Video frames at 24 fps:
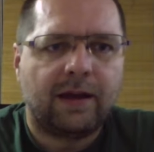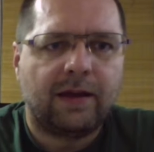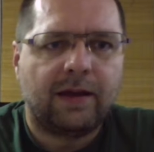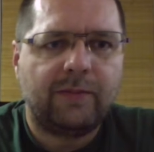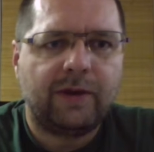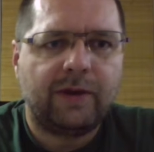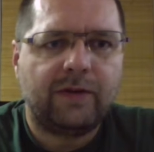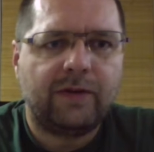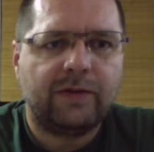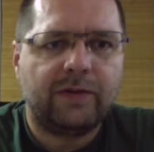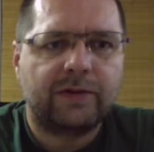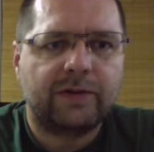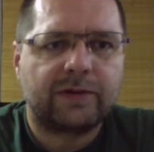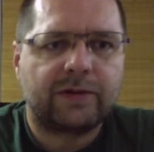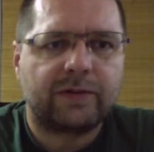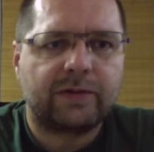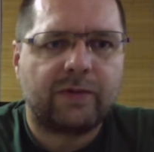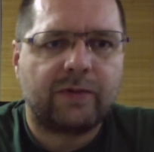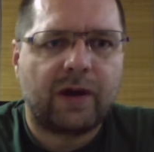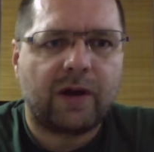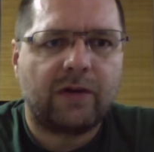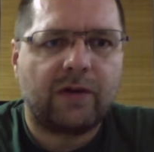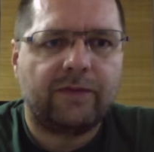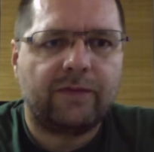because
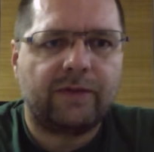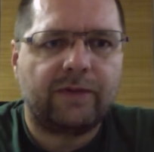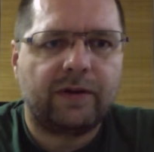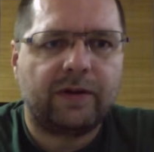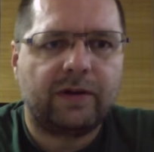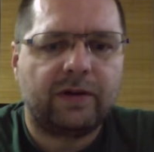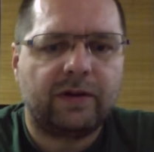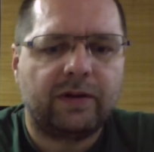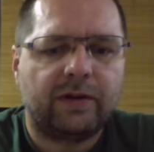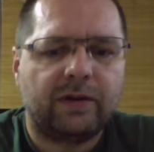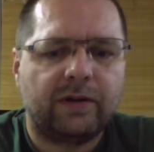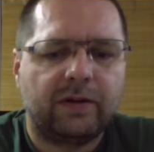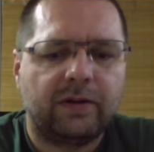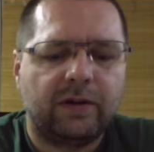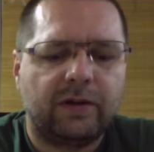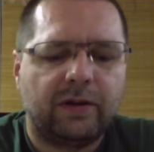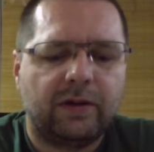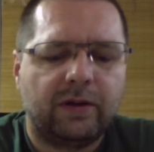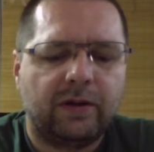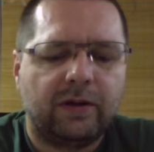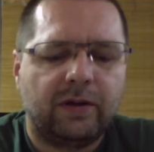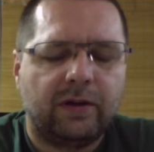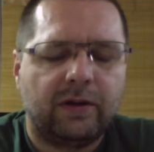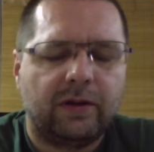one of the
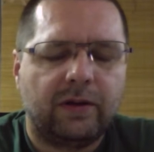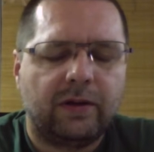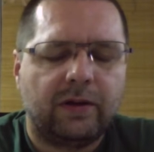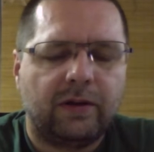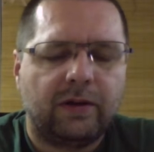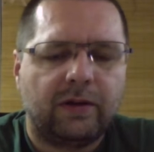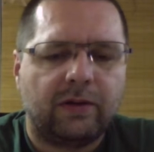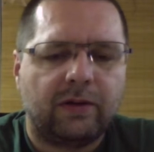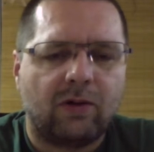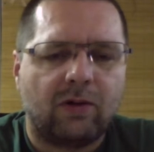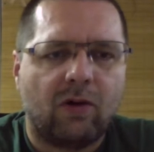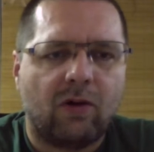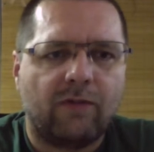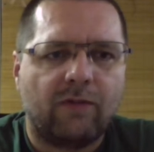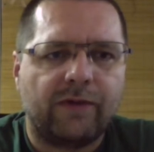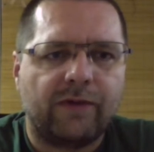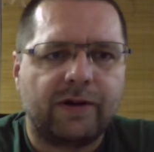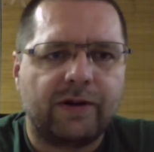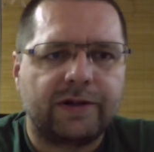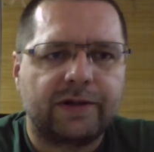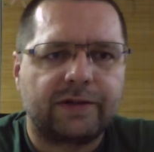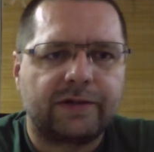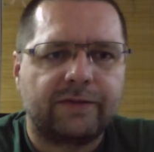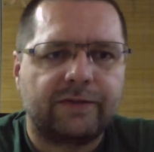
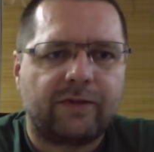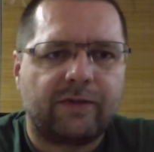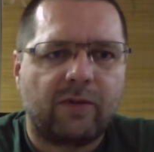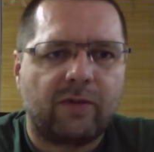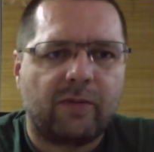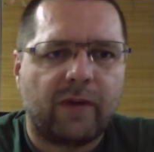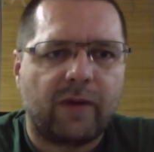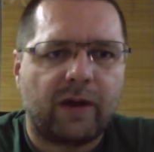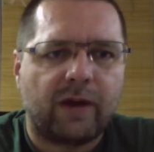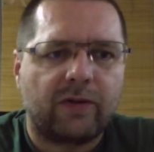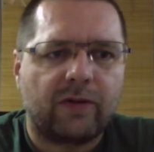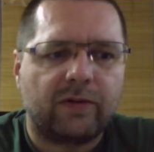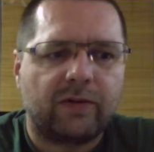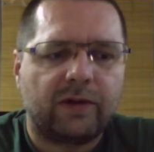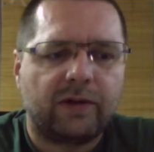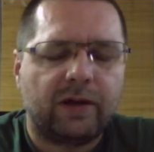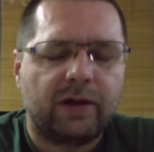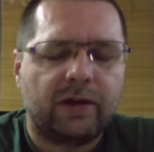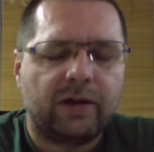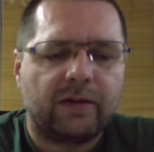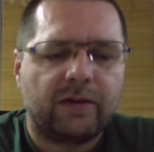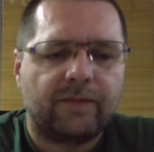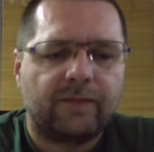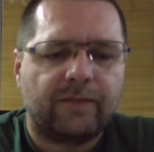owners from
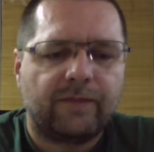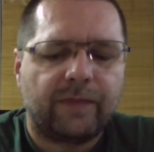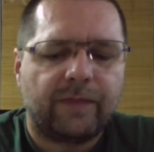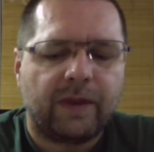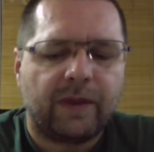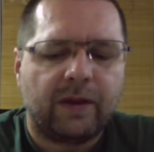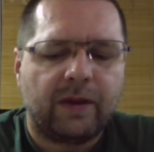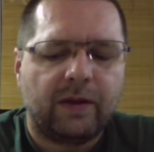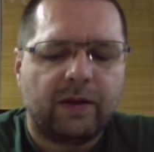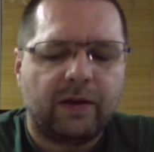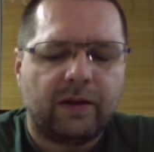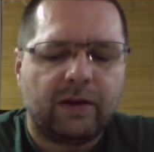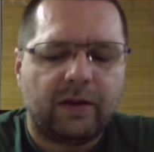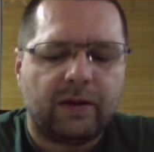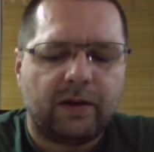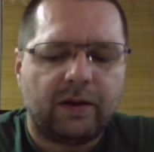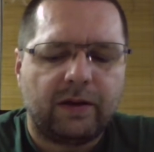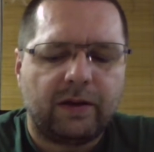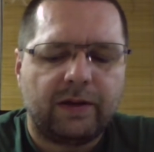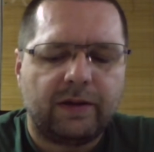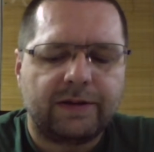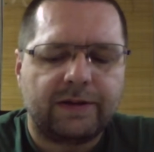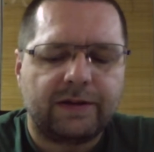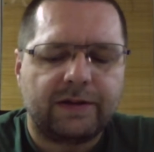MikroTik
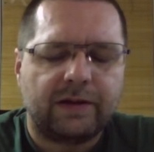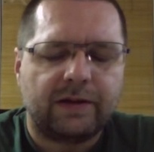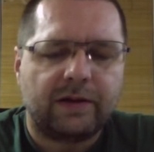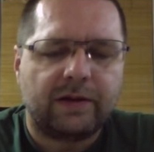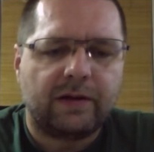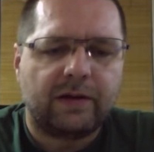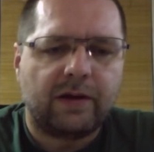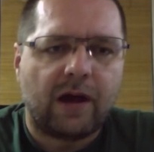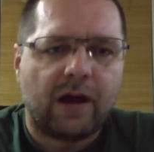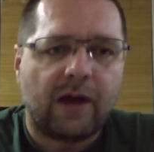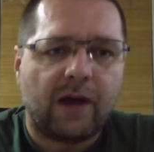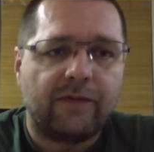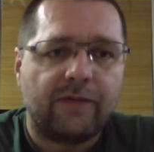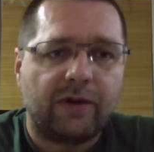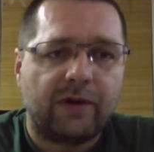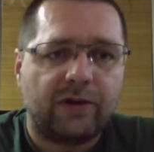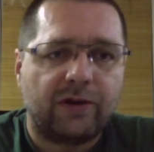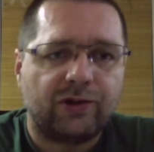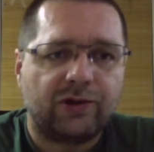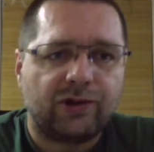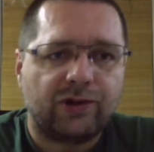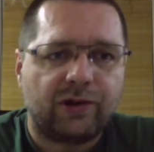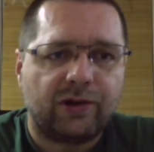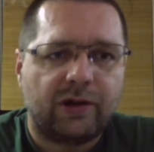is a hardware
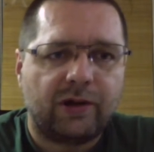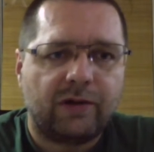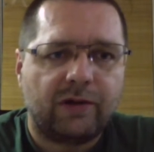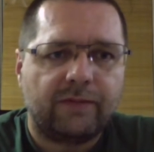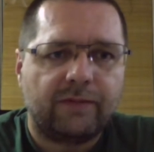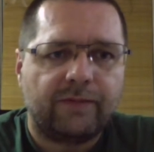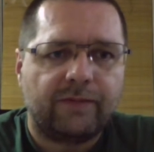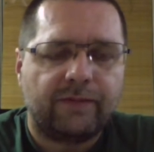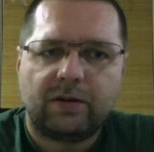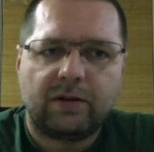engineer,